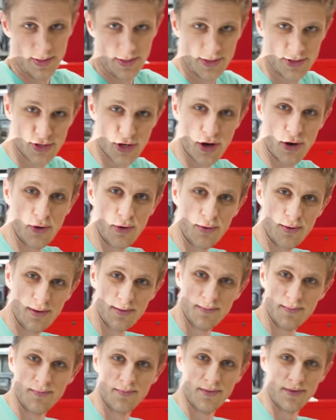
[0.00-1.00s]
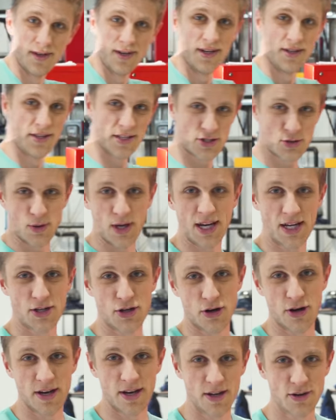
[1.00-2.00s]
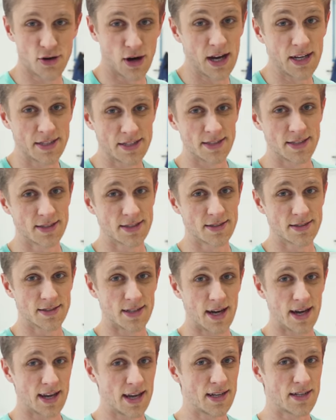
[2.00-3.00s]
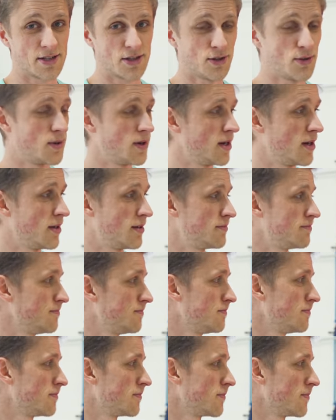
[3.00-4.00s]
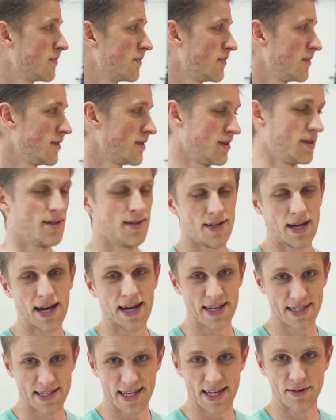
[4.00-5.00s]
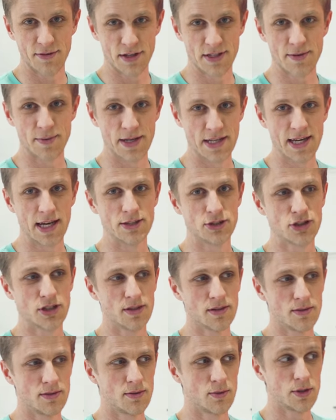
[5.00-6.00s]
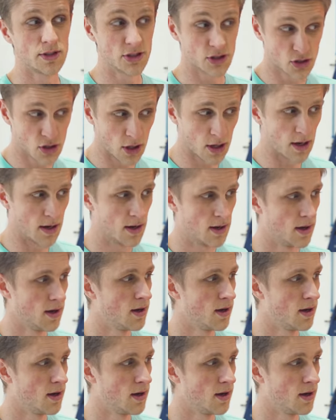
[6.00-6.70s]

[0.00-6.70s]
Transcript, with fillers: So this week during crisis, I get to uh, I get to give it some attention, which is good.